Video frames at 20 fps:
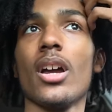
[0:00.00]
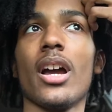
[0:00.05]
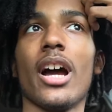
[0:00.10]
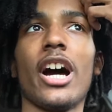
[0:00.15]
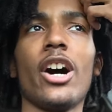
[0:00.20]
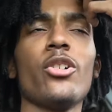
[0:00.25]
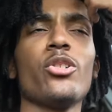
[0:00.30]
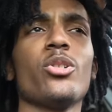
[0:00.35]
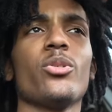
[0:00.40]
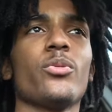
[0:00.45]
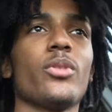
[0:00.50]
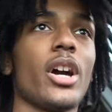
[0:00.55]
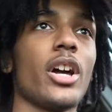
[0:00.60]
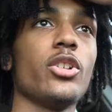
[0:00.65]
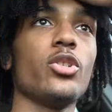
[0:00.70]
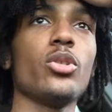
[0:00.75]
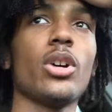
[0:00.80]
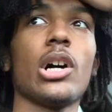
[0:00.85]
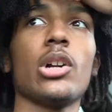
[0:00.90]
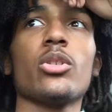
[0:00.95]
I don't know if y'all
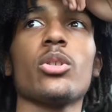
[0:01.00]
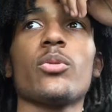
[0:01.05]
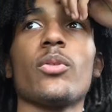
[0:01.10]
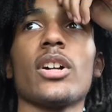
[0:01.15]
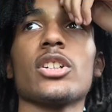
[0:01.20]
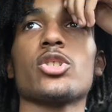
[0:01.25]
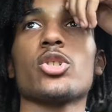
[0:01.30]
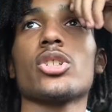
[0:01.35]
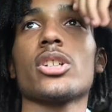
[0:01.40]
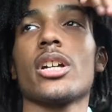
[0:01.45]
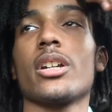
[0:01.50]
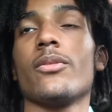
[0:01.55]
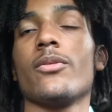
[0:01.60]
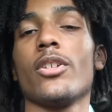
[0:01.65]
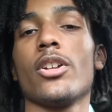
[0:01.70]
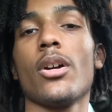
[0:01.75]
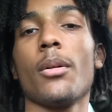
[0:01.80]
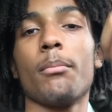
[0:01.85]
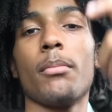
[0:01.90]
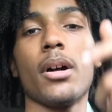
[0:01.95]
knew, I don't know if I told y'all in the
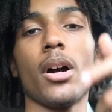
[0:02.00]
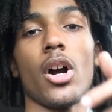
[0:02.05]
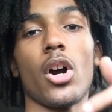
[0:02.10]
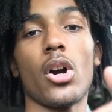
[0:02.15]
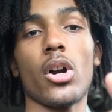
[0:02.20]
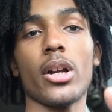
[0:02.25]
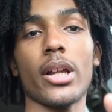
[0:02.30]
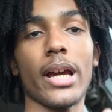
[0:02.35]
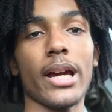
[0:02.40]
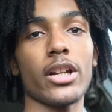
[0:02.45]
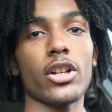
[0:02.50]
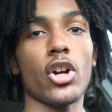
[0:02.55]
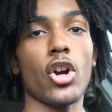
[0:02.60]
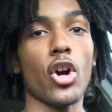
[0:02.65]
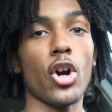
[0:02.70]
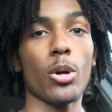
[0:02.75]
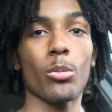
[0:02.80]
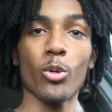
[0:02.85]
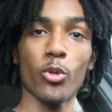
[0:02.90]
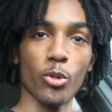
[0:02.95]
video, but I already had a
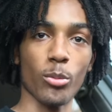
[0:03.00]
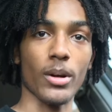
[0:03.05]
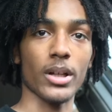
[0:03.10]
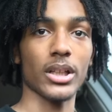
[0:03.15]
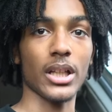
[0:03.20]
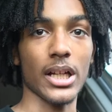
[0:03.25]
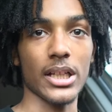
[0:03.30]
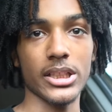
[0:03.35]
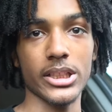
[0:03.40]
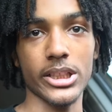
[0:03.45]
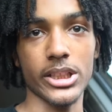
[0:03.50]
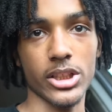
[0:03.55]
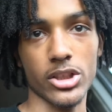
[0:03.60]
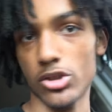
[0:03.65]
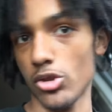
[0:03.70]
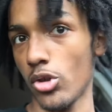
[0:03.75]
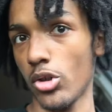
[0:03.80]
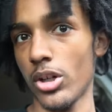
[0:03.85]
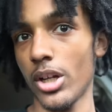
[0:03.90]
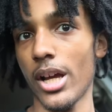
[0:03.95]
car before my license and
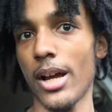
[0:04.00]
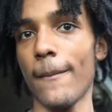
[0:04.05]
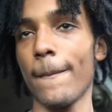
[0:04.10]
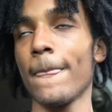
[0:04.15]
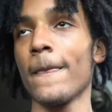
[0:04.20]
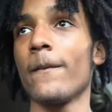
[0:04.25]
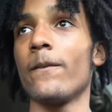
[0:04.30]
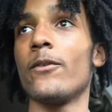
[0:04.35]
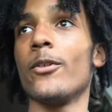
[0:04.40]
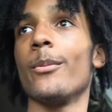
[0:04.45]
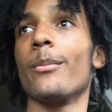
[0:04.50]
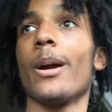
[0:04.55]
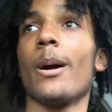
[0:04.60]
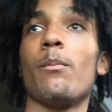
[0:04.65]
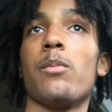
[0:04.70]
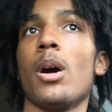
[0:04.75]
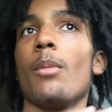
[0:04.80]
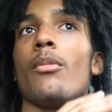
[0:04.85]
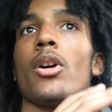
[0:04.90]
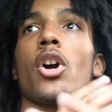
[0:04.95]
all that. Feel me? I
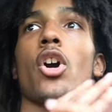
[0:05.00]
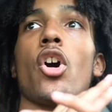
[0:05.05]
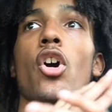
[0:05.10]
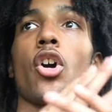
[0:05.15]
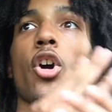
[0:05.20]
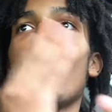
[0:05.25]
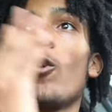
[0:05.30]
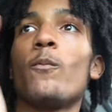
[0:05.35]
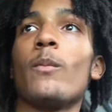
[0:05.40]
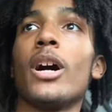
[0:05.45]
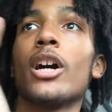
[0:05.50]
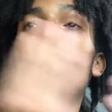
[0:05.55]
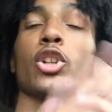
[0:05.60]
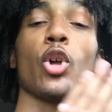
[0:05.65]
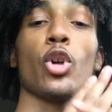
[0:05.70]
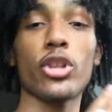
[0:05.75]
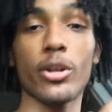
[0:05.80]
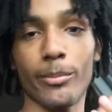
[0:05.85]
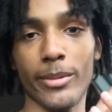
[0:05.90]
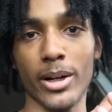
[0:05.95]
bought my car off my
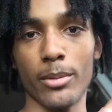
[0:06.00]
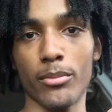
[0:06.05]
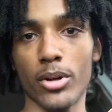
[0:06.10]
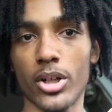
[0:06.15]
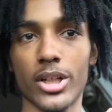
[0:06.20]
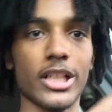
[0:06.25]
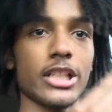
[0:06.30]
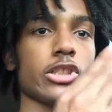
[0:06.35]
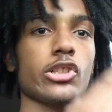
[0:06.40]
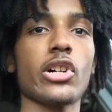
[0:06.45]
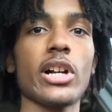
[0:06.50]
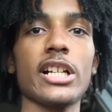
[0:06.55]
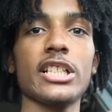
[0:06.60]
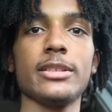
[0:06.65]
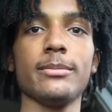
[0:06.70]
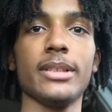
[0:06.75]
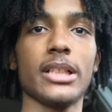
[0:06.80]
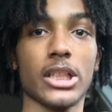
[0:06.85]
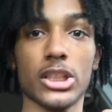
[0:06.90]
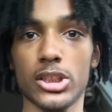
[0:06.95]
clothing brand, bro. It's crazy
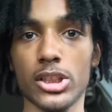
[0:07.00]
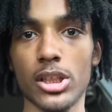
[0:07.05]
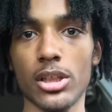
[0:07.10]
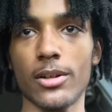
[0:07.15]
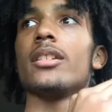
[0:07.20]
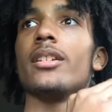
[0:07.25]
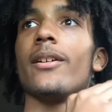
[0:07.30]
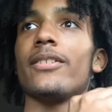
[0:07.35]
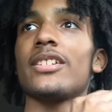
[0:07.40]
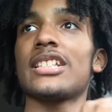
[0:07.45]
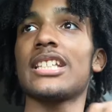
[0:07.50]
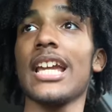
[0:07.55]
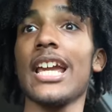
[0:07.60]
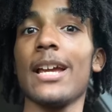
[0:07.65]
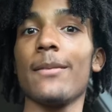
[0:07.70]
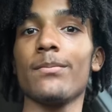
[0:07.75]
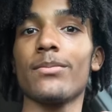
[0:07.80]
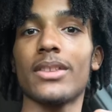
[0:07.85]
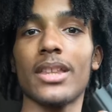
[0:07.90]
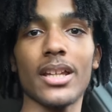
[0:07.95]
because look, the
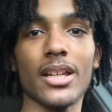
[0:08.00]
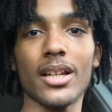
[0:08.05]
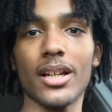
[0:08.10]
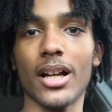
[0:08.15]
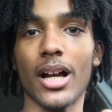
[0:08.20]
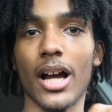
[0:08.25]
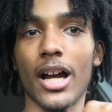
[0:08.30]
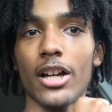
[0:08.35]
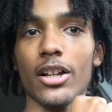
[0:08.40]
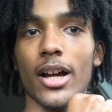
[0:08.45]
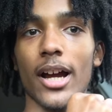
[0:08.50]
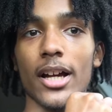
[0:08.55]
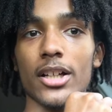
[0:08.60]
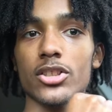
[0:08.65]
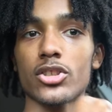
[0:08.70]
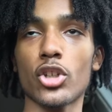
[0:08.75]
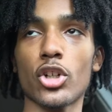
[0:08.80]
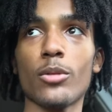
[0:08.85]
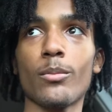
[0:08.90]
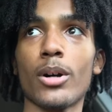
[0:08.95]
same thing, I, I
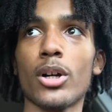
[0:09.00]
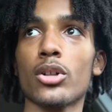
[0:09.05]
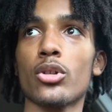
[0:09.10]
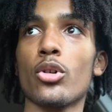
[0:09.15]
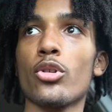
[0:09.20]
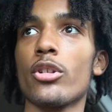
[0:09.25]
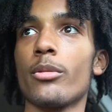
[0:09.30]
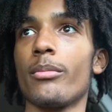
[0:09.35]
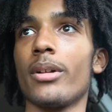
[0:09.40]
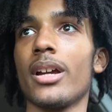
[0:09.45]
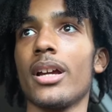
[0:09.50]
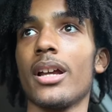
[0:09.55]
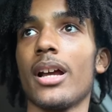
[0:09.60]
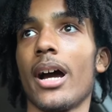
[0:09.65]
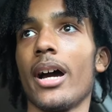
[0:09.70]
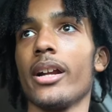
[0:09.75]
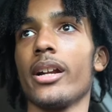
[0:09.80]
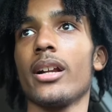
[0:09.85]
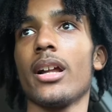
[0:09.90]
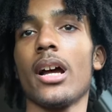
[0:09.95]
started my clothing brand.
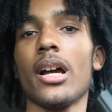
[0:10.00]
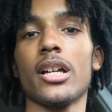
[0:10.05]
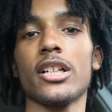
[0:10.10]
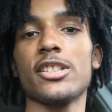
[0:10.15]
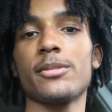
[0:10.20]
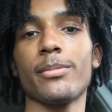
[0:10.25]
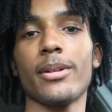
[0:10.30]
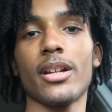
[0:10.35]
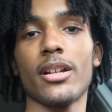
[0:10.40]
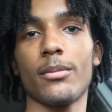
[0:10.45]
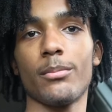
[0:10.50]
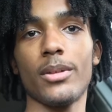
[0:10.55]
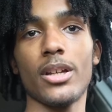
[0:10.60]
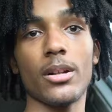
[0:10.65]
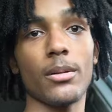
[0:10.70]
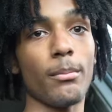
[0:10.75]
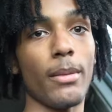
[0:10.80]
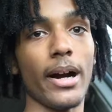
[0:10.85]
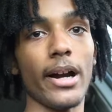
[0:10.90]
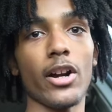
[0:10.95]
I did not expect me
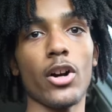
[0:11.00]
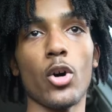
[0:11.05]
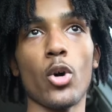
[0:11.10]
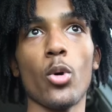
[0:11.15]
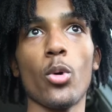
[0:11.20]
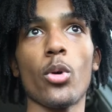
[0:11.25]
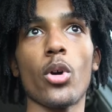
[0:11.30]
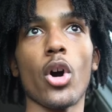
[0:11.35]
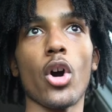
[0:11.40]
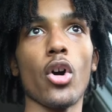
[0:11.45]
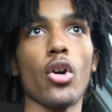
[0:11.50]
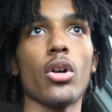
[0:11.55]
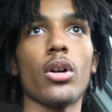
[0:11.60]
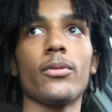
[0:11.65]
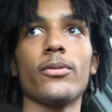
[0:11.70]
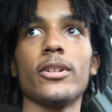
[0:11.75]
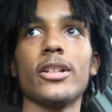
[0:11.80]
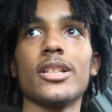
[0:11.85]
to buy a whole car off of